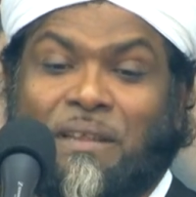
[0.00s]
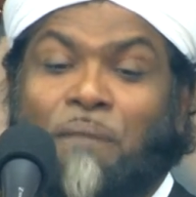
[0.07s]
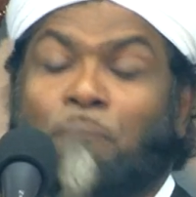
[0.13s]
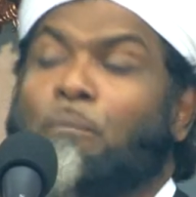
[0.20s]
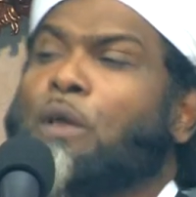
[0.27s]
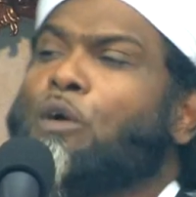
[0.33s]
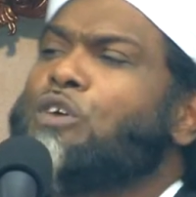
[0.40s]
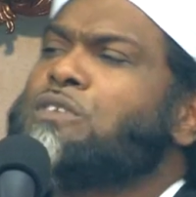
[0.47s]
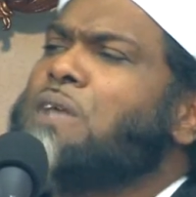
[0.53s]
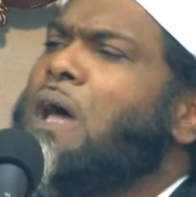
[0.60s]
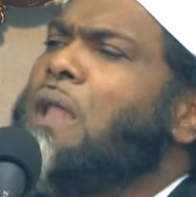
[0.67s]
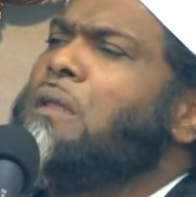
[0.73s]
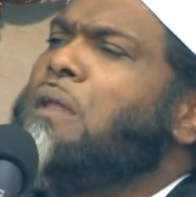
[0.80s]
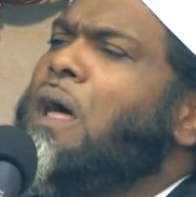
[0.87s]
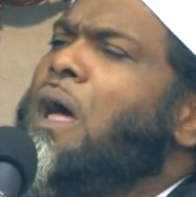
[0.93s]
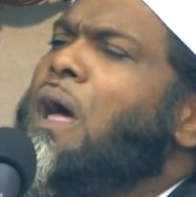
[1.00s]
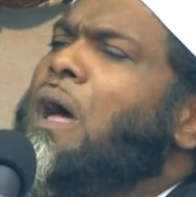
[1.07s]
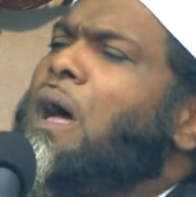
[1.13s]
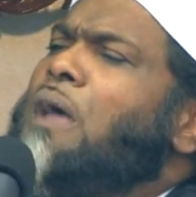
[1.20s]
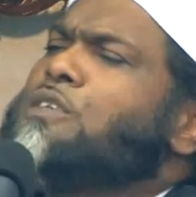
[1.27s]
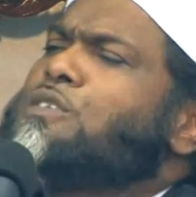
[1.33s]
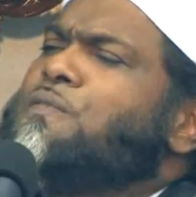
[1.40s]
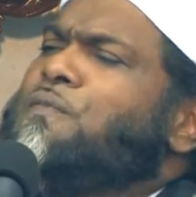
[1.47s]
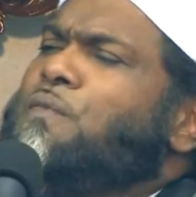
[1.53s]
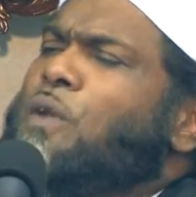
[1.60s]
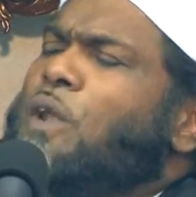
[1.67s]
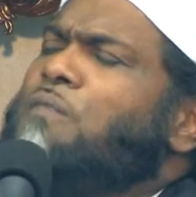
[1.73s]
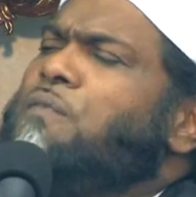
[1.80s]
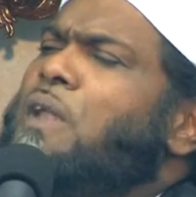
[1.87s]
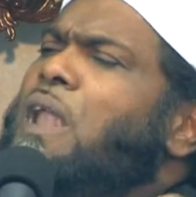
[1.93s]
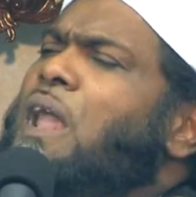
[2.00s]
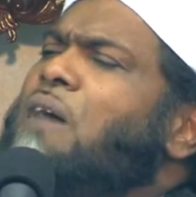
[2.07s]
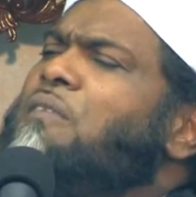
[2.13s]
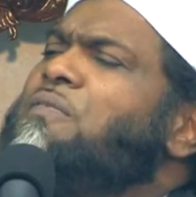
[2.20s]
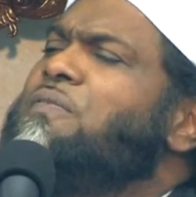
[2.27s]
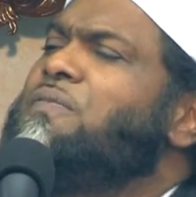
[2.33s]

Because Allah is full of love.